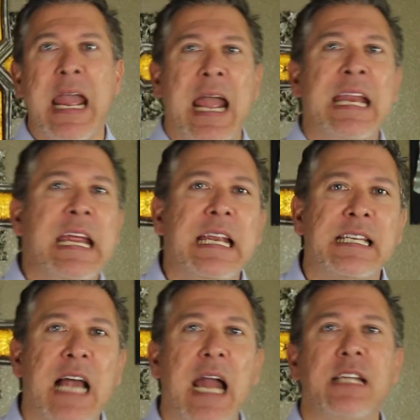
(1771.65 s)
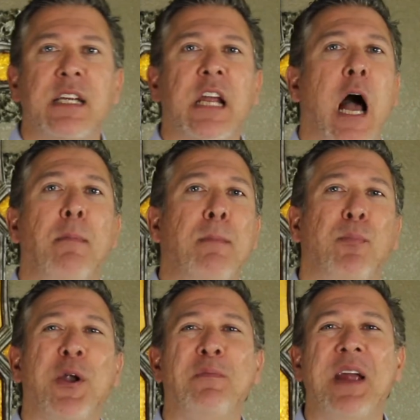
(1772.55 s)
and he decides to come and
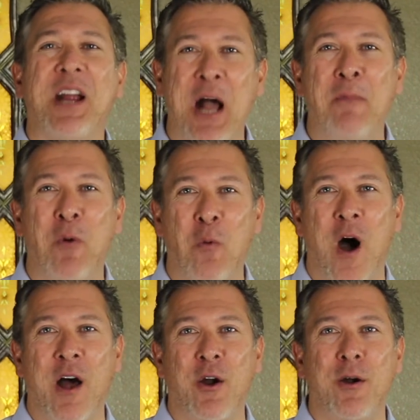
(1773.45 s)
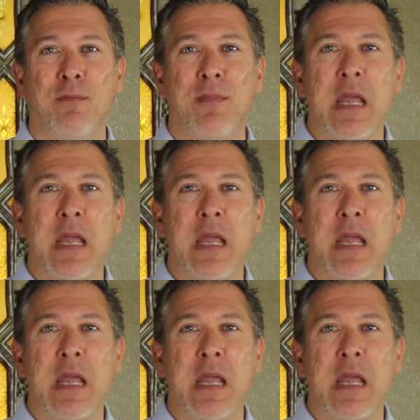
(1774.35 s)
bring me a cup of water.